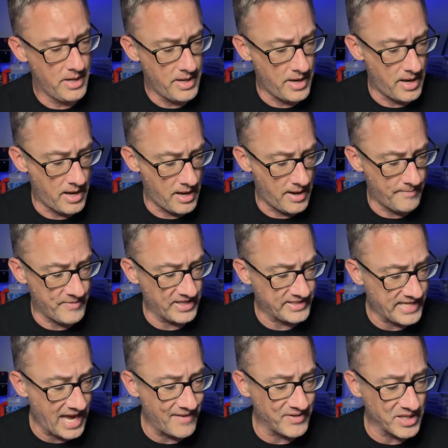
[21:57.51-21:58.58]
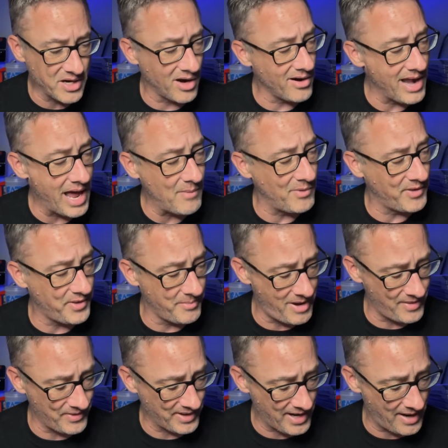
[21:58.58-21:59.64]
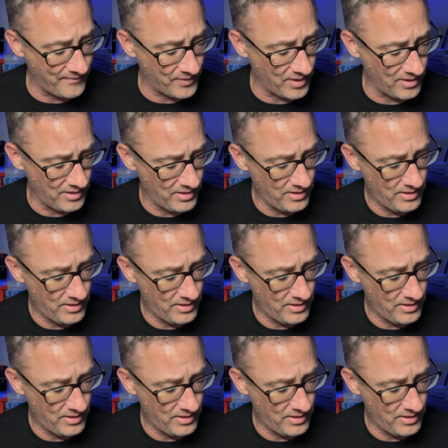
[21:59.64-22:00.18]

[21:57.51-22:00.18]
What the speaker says: That's Kevin Garnett with him on the cover.